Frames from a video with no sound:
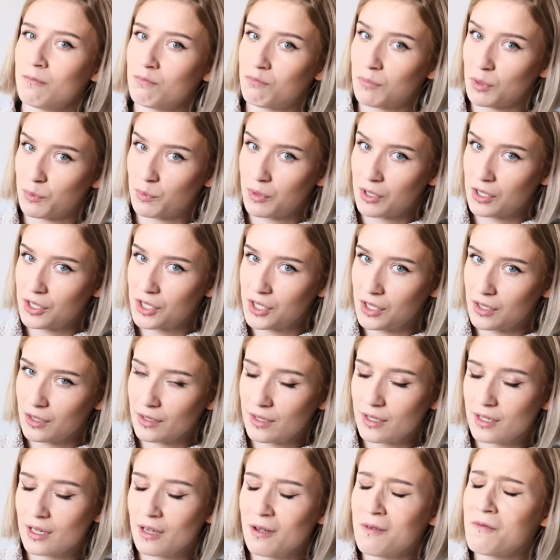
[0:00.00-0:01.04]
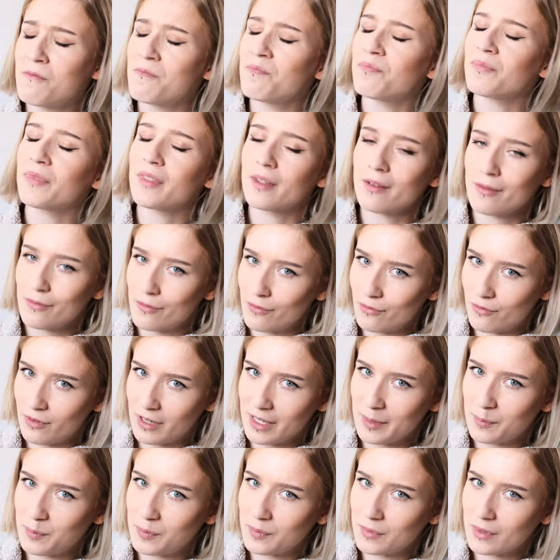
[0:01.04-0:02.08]
proportions,
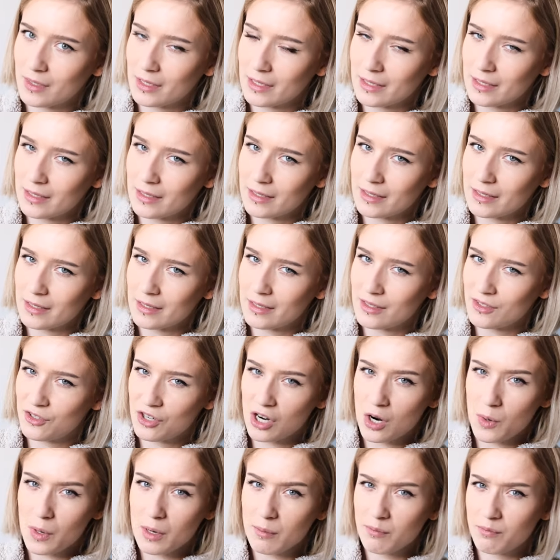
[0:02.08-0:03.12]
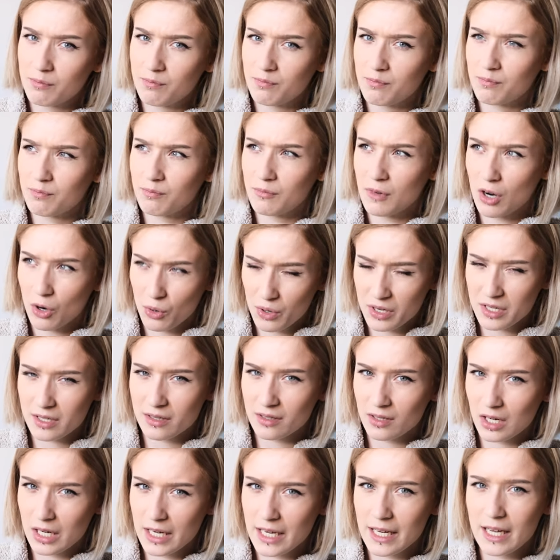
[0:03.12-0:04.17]
flip the drawing
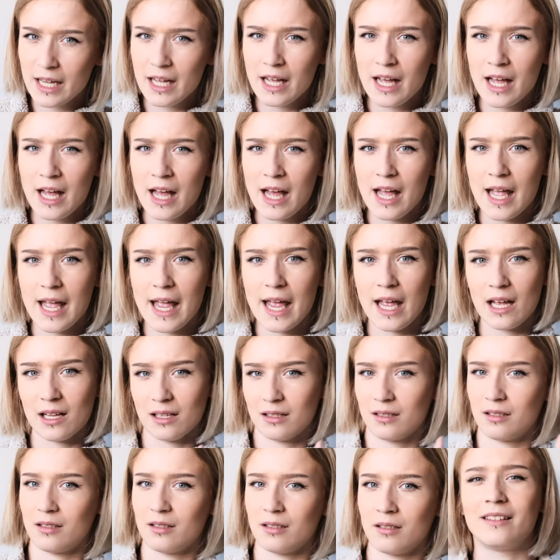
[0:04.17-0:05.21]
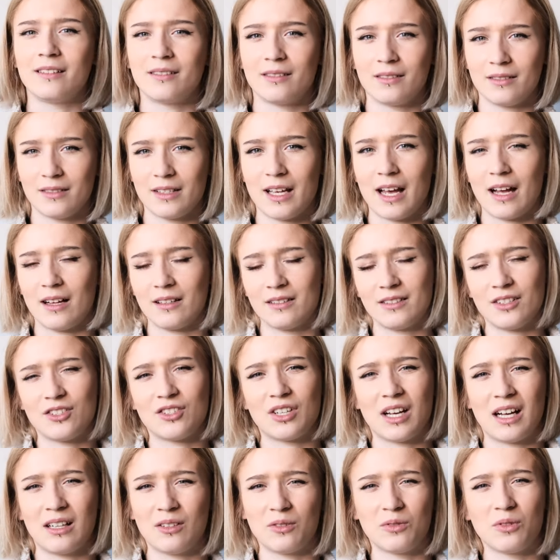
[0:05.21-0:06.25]
horizontally and yeah, the
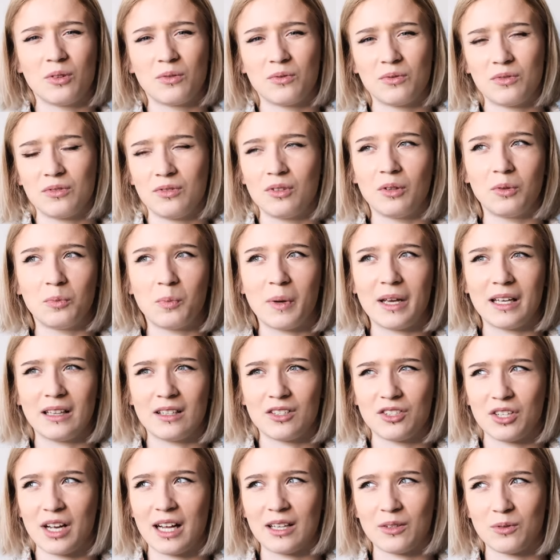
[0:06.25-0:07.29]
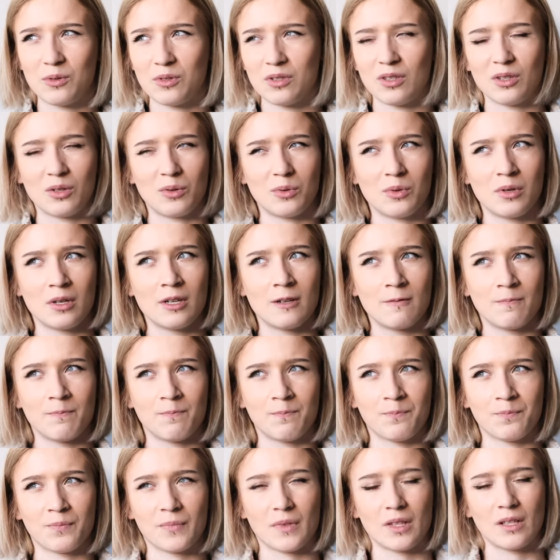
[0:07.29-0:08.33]
shadow, don't, don't make the shadow so,
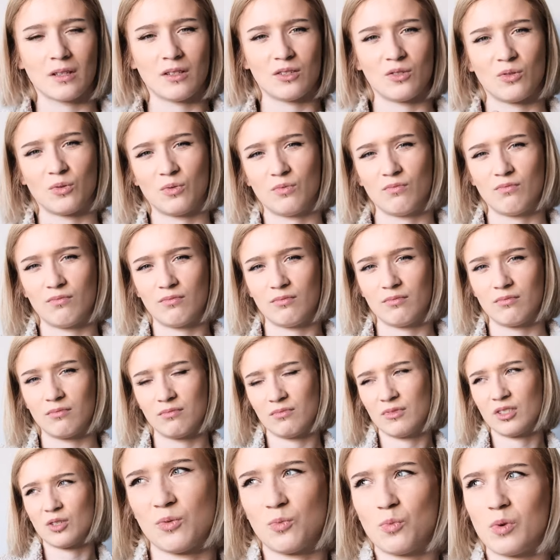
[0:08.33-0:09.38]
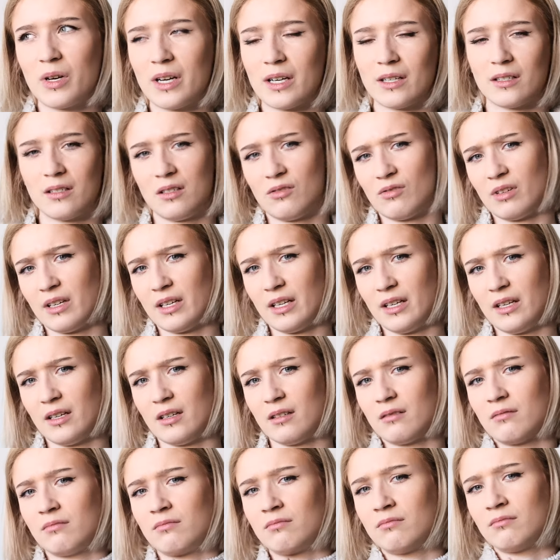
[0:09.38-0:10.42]
so, so weird right here.
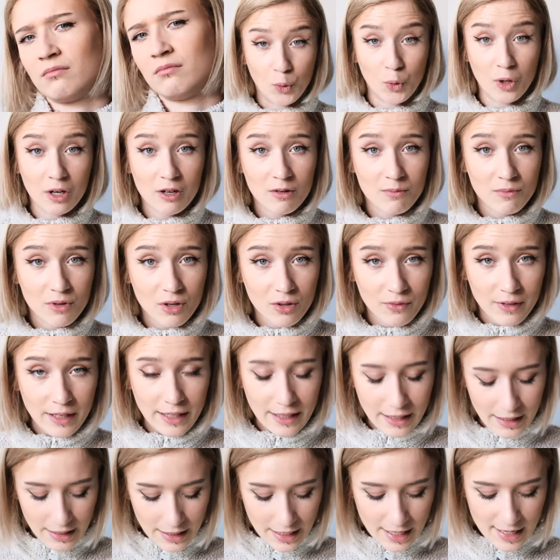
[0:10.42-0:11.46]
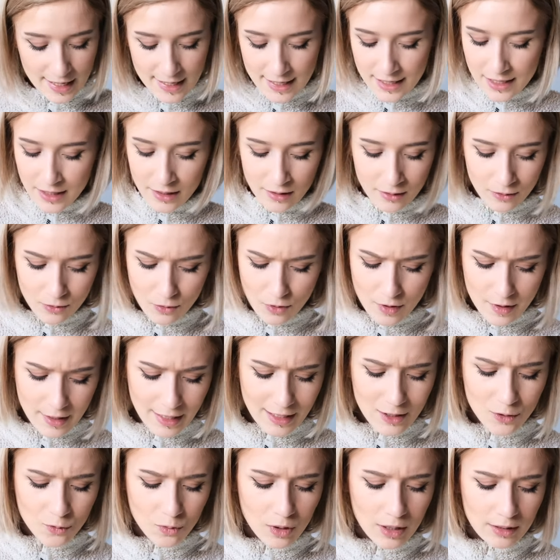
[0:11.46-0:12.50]
Well, moving to the
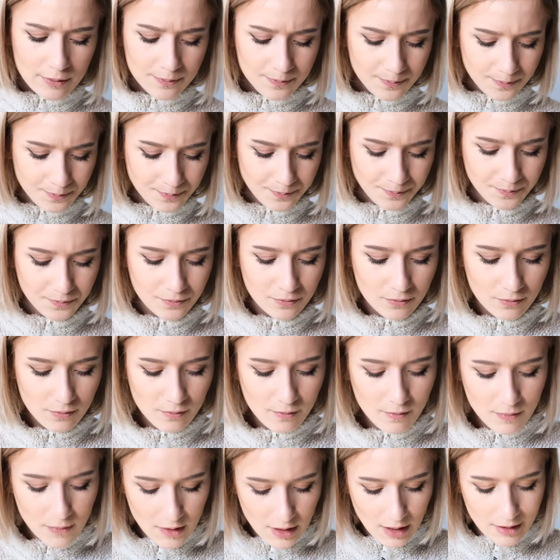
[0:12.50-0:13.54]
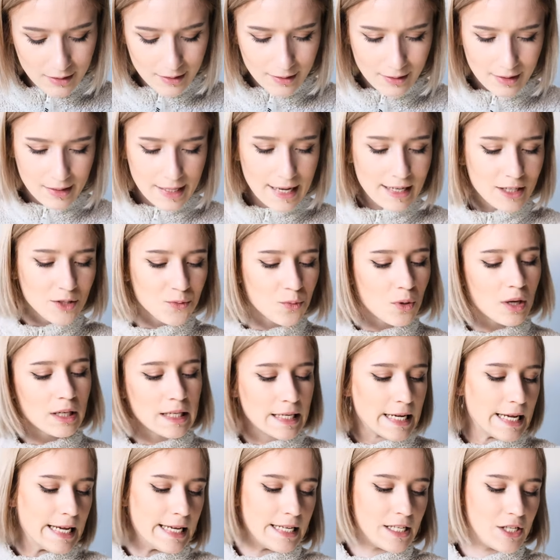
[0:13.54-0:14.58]
next one. The next
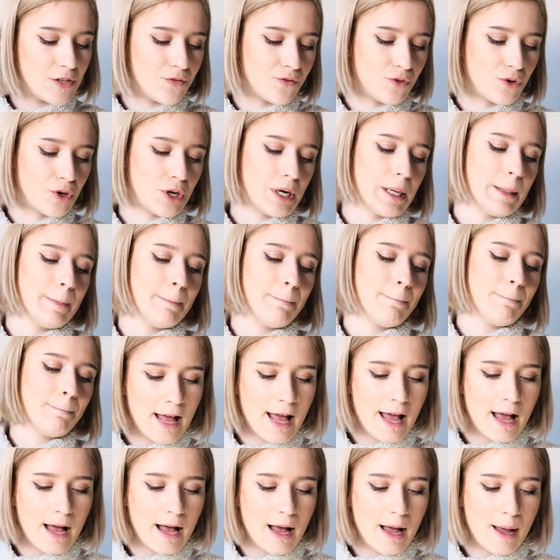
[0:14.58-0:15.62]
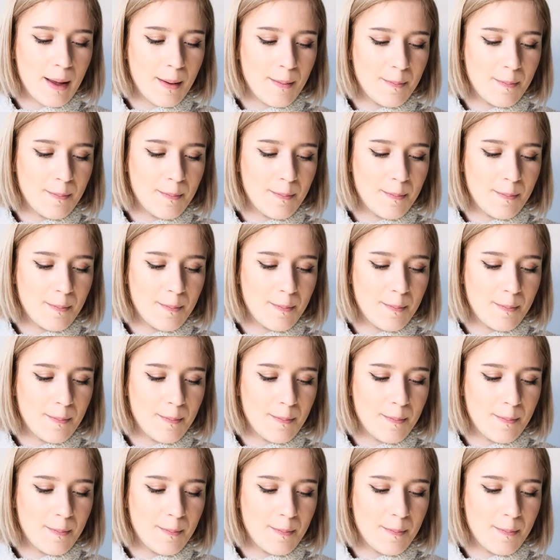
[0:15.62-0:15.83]
one is from a